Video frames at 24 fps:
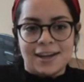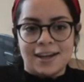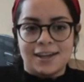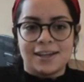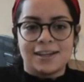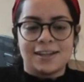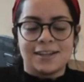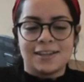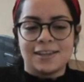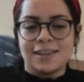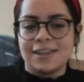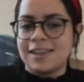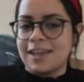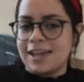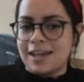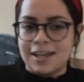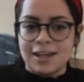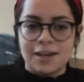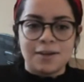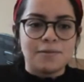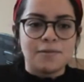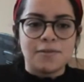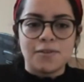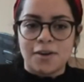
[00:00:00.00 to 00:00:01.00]
I can
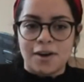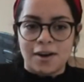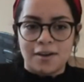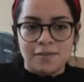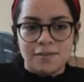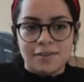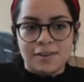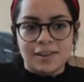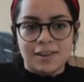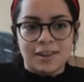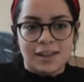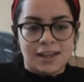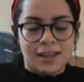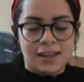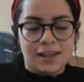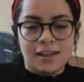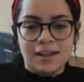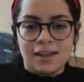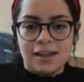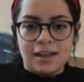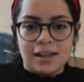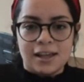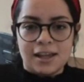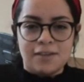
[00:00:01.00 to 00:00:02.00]
thank Him for everything,
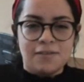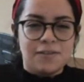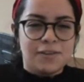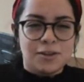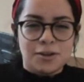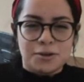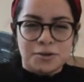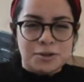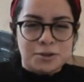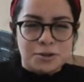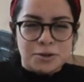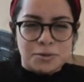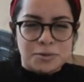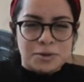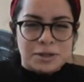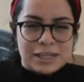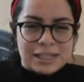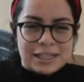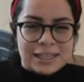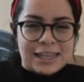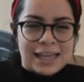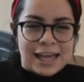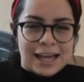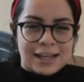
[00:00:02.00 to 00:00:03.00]
even though you don't
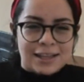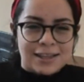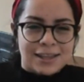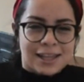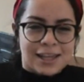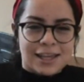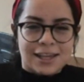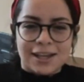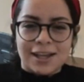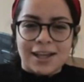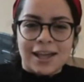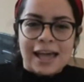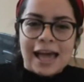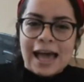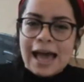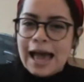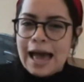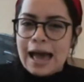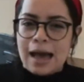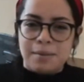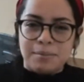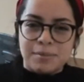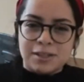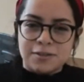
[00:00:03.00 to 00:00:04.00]
need that like
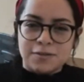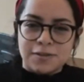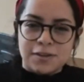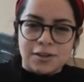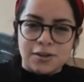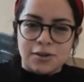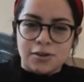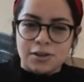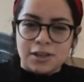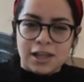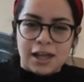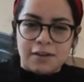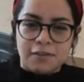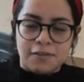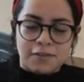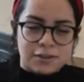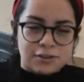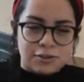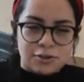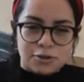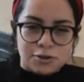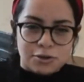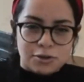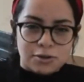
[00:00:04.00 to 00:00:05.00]
atmosphere or that
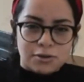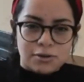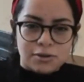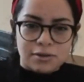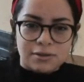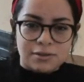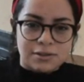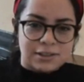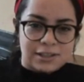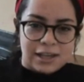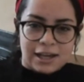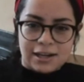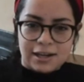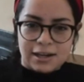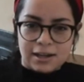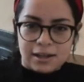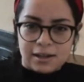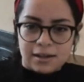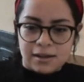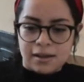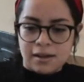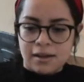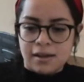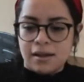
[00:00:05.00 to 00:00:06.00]
physical
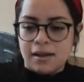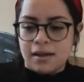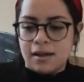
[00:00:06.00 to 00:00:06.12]
setting.